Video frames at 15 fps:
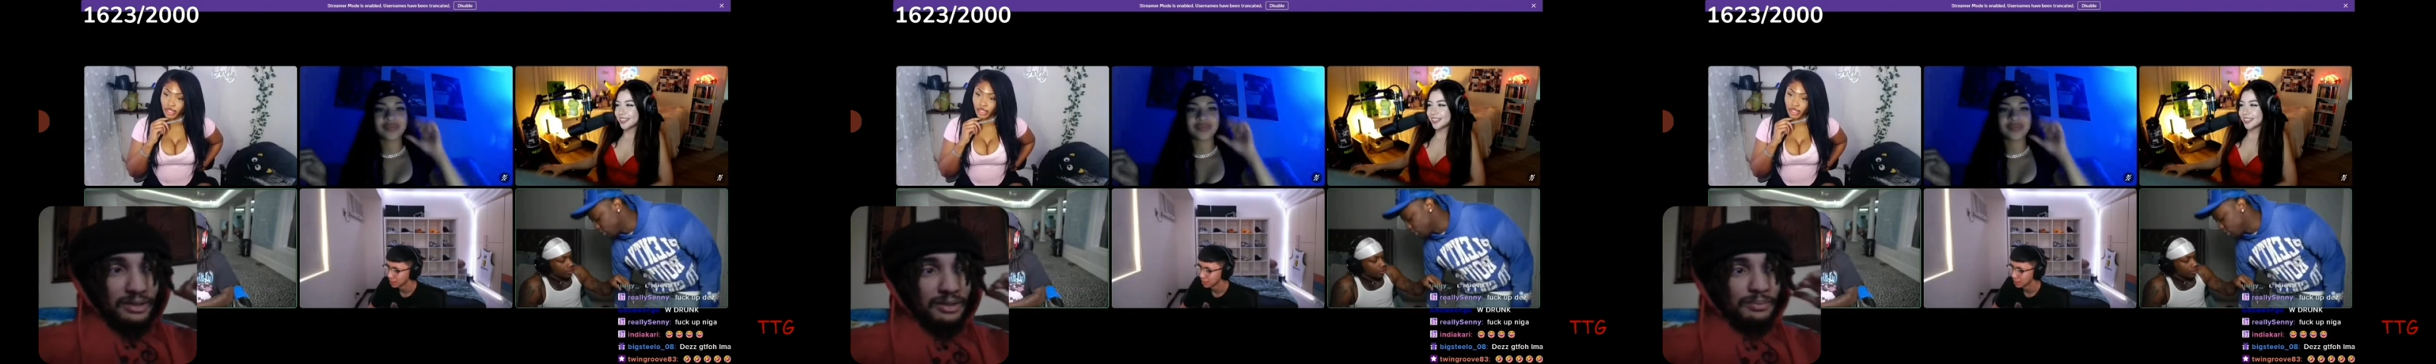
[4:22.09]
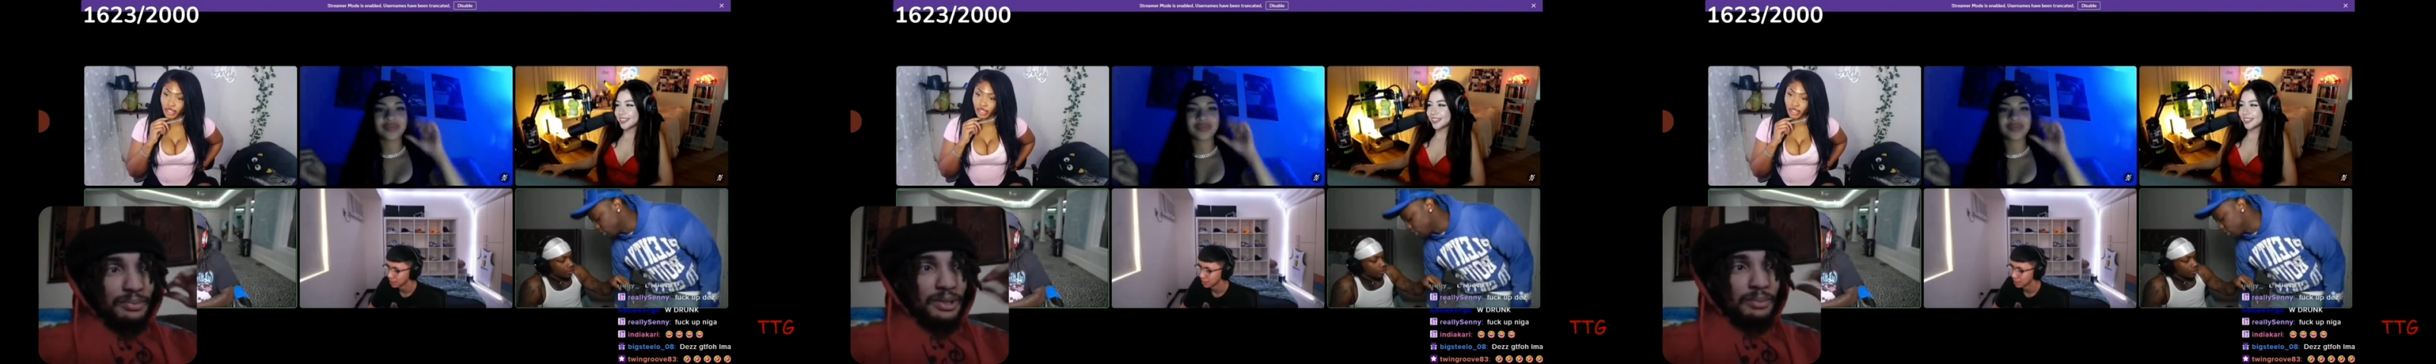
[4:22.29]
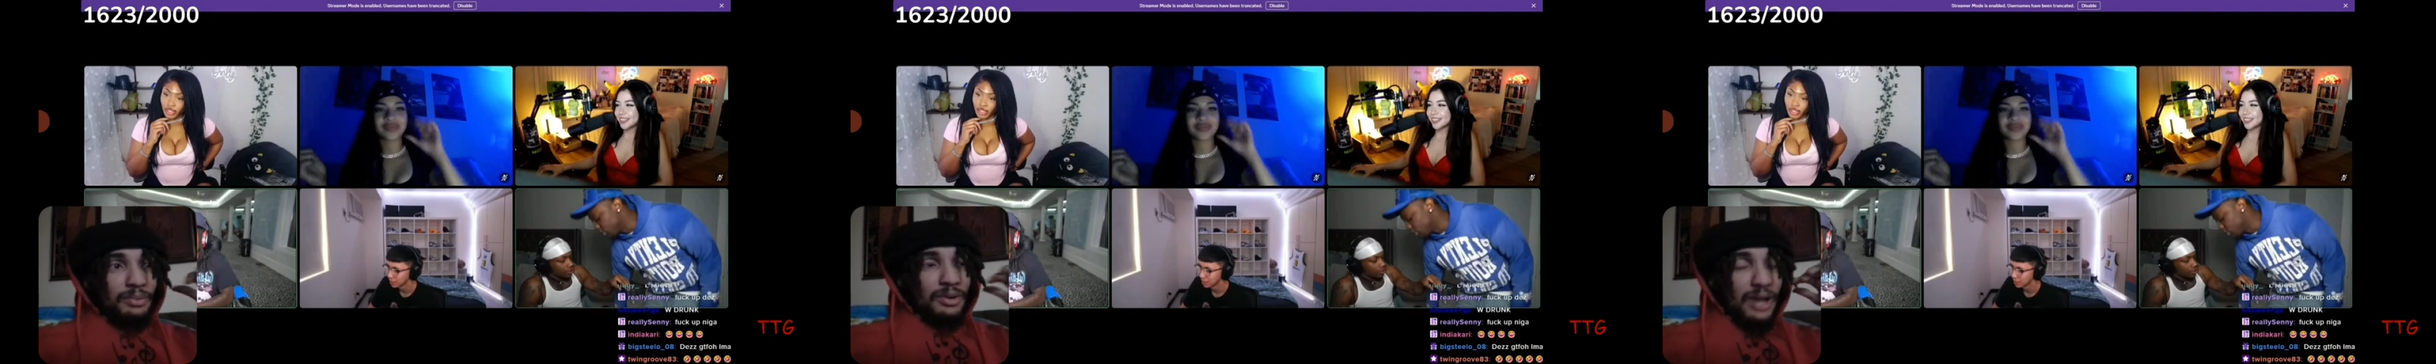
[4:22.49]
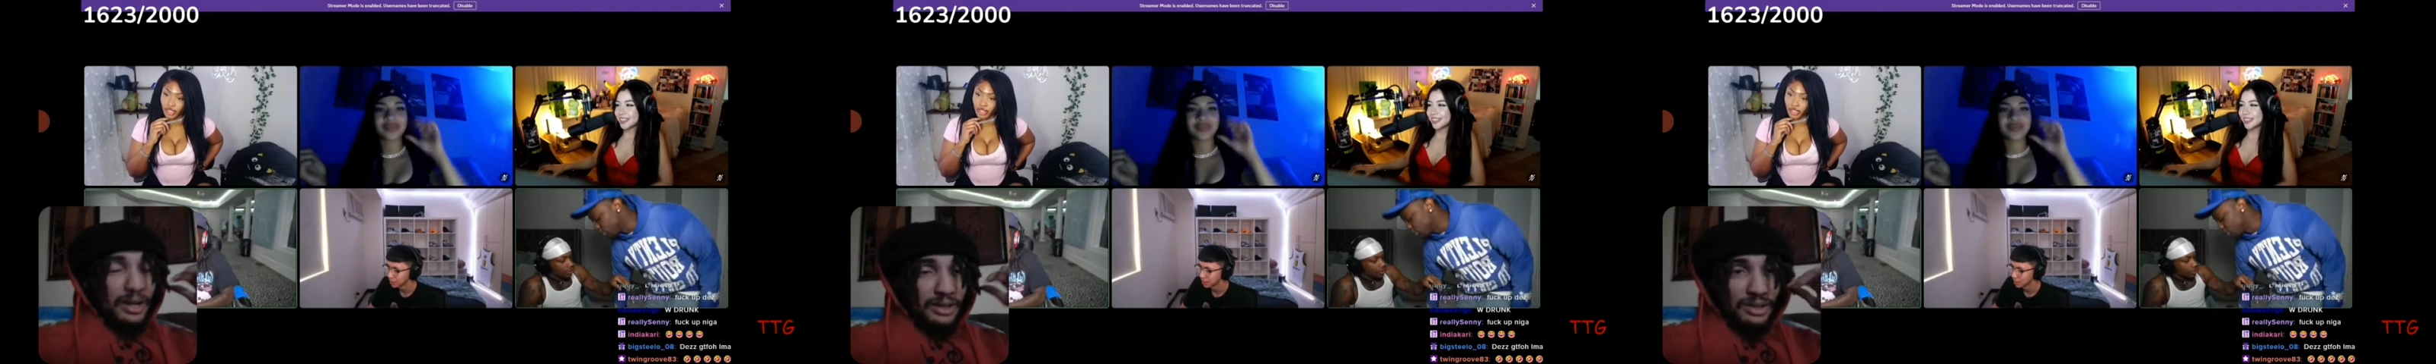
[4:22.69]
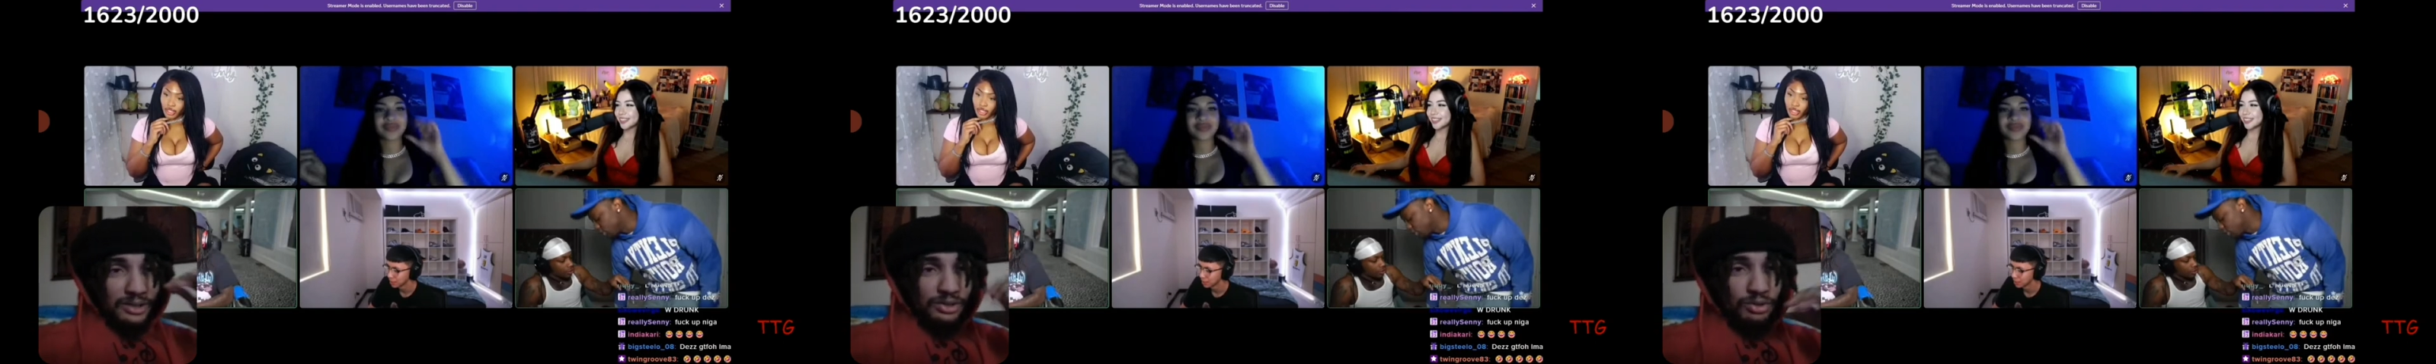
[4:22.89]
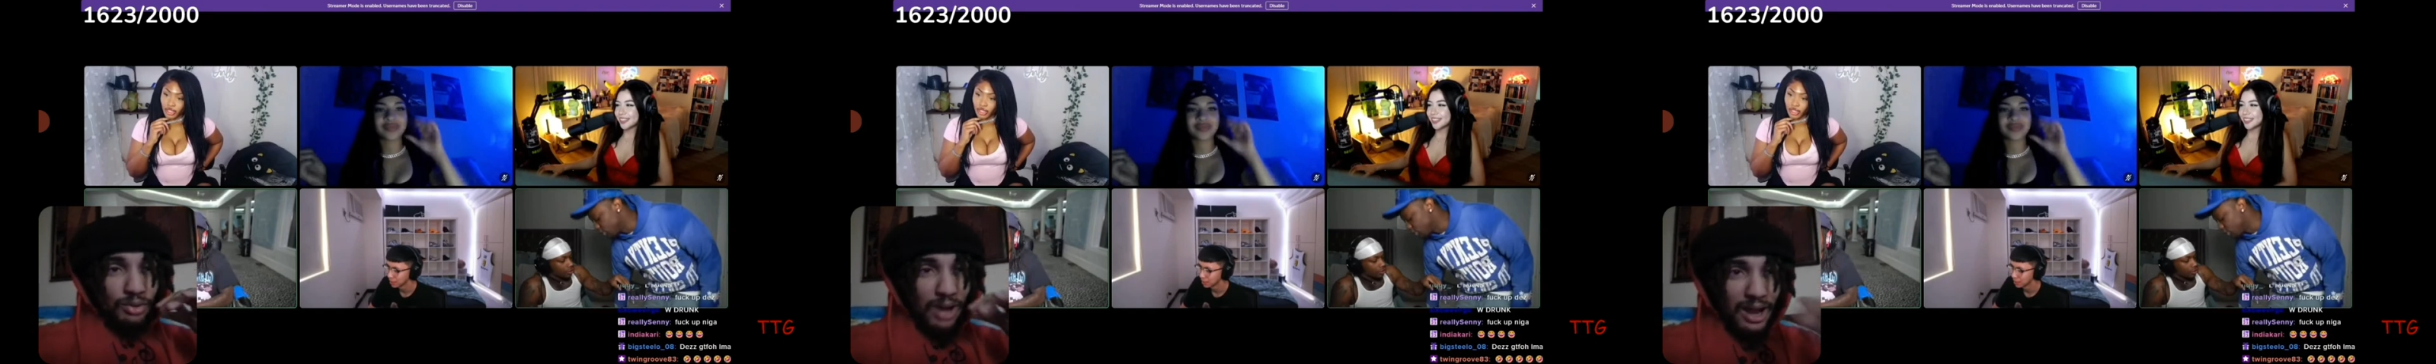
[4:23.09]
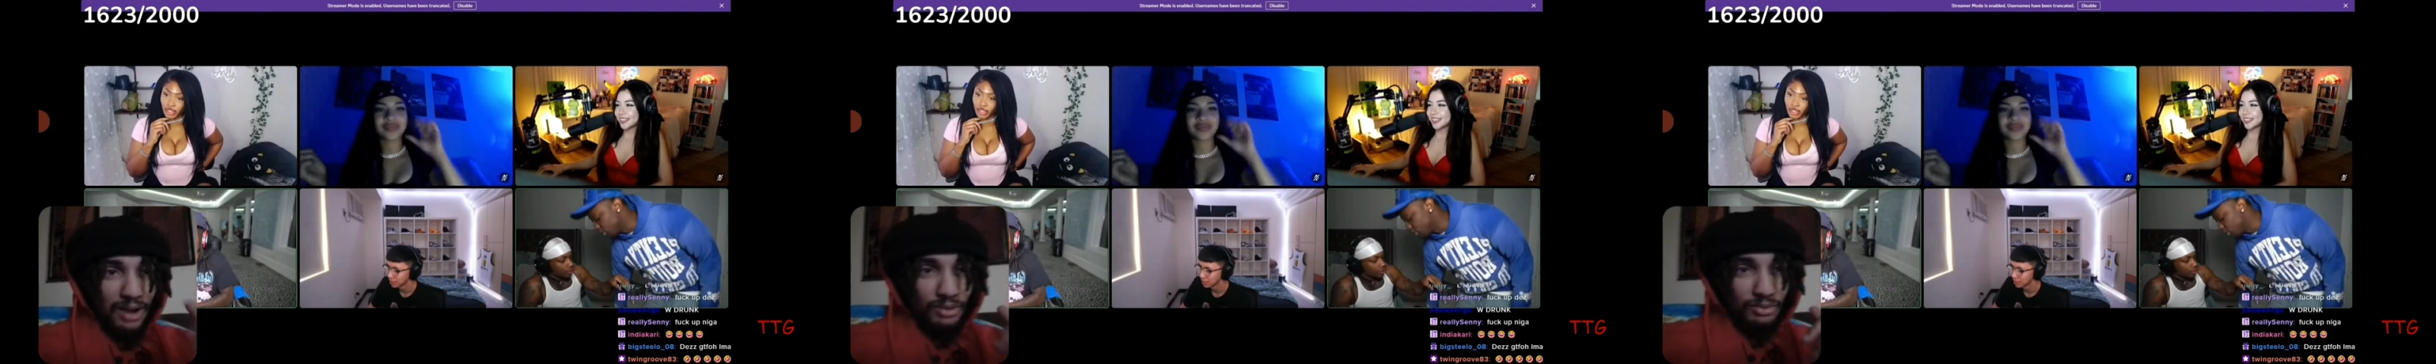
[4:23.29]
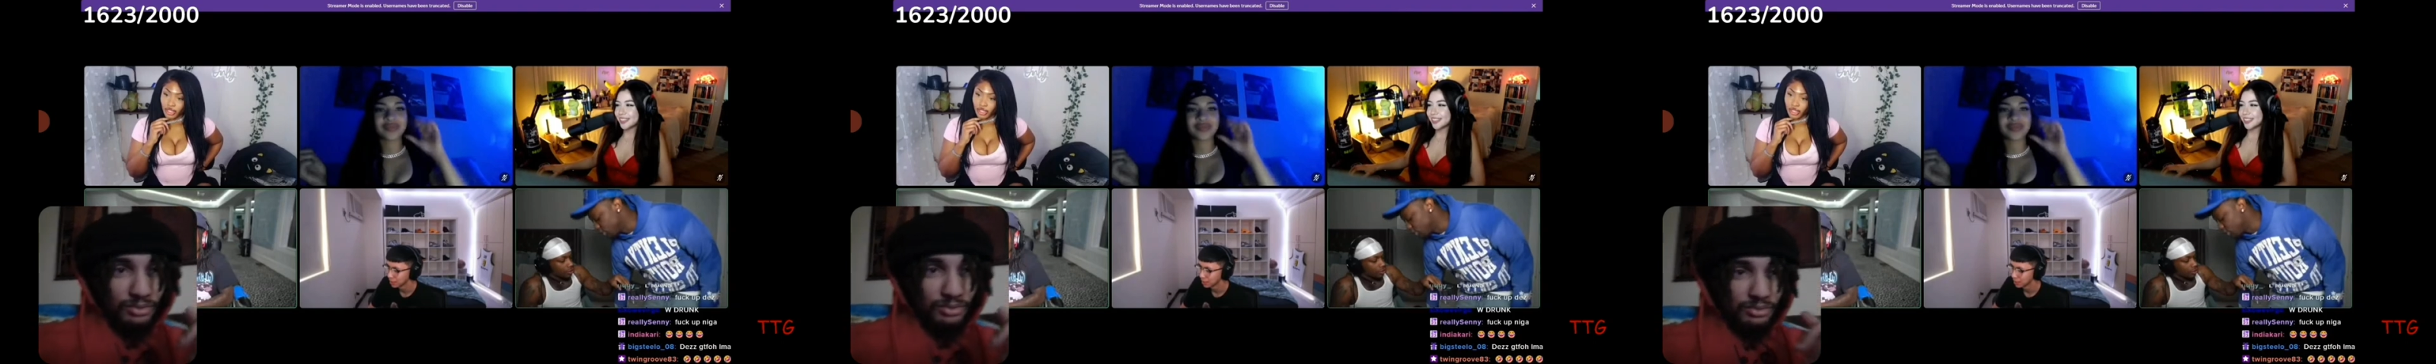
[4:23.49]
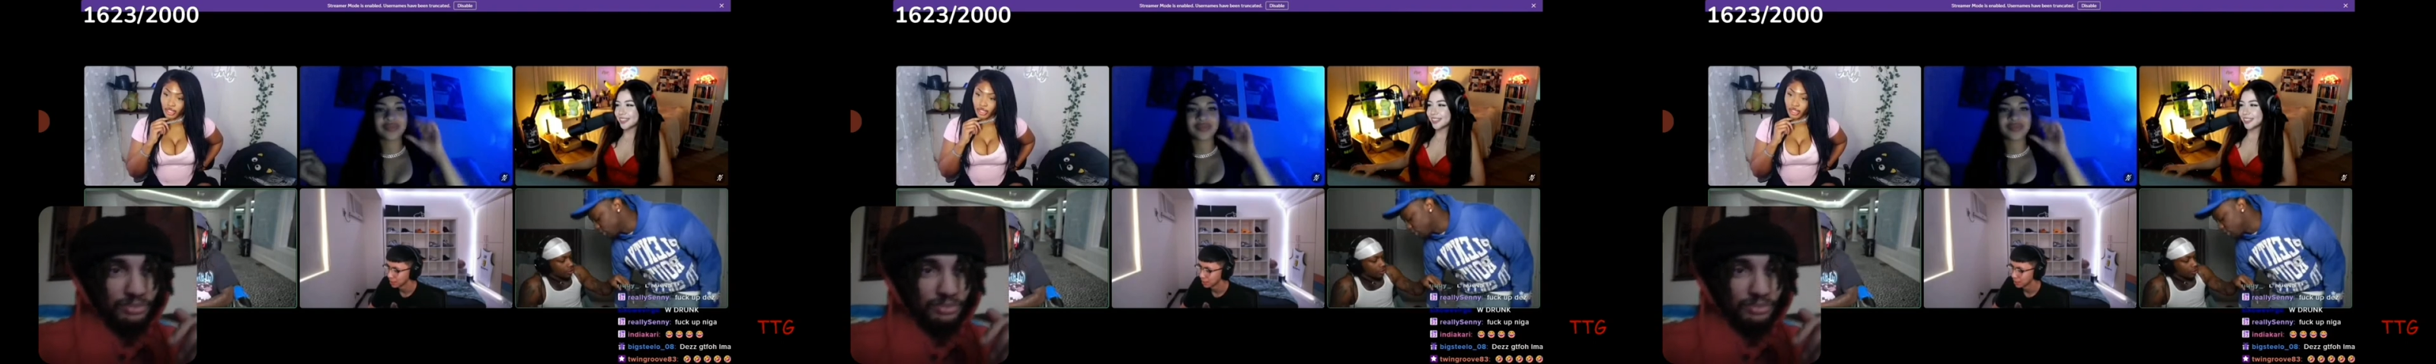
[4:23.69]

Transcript: people gotta get you out.